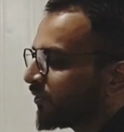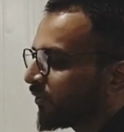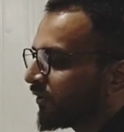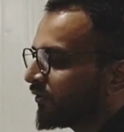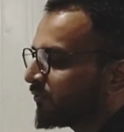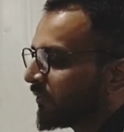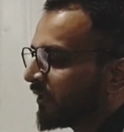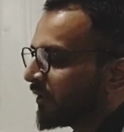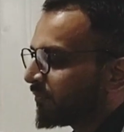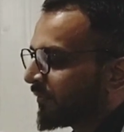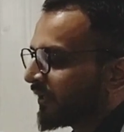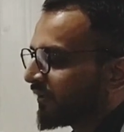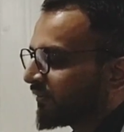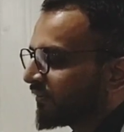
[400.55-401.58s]
orange peel
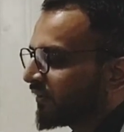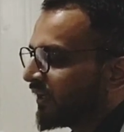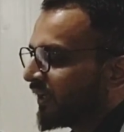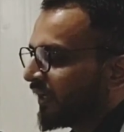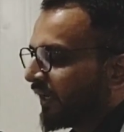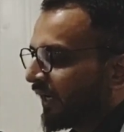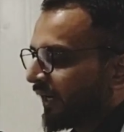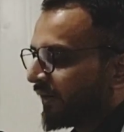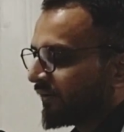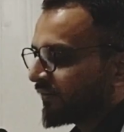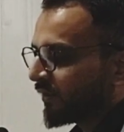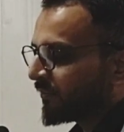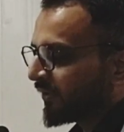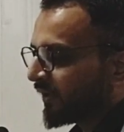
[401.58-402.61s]
appearance, and
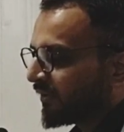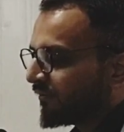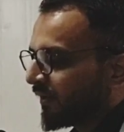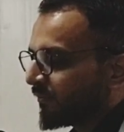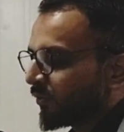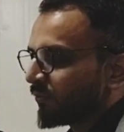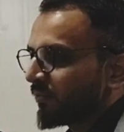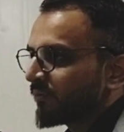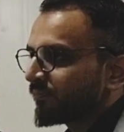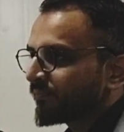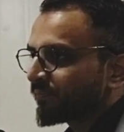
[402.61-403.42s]
subungual fibroma.